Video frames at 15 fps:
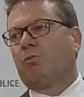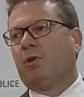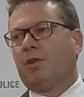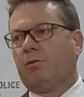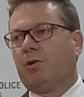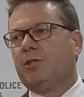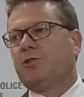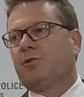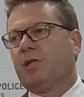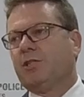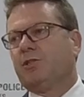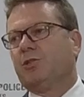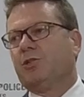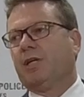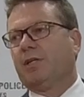
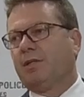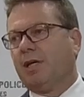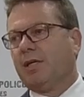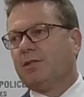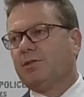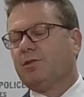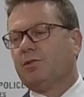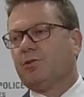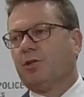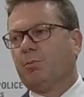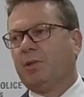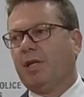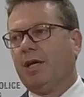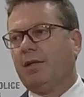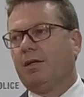registration check does
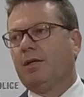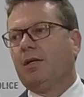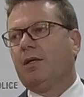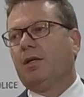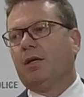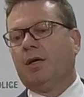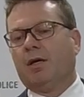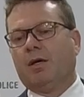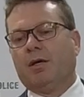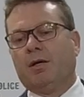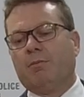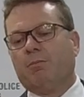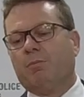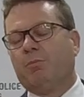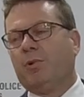determine that,
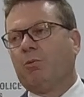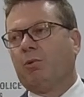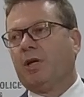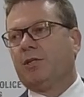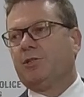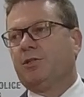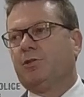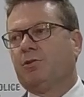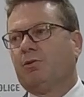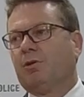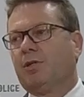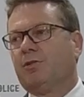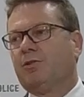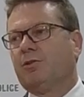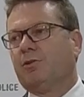but we're actually
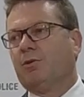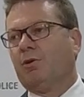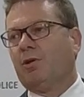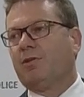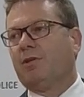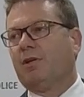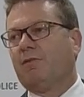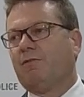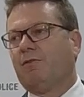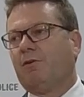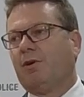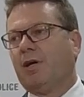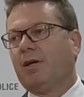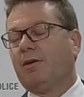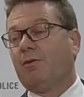trying to
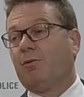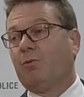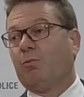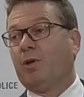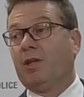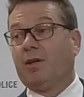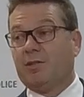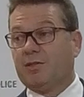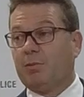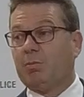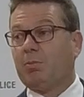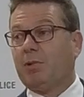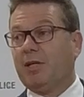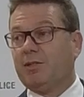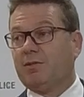identify where those
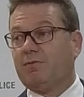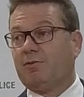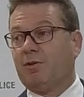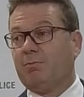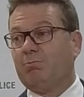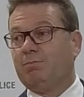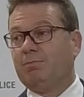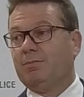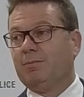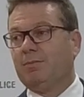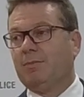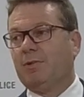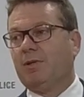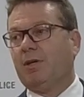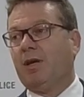number plates are from
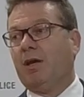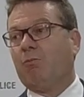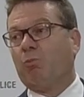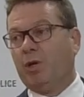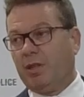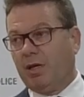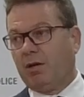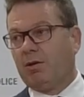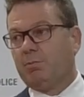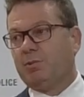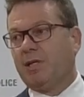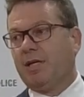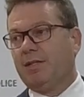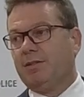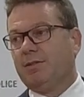and when they were
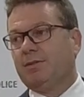obtained.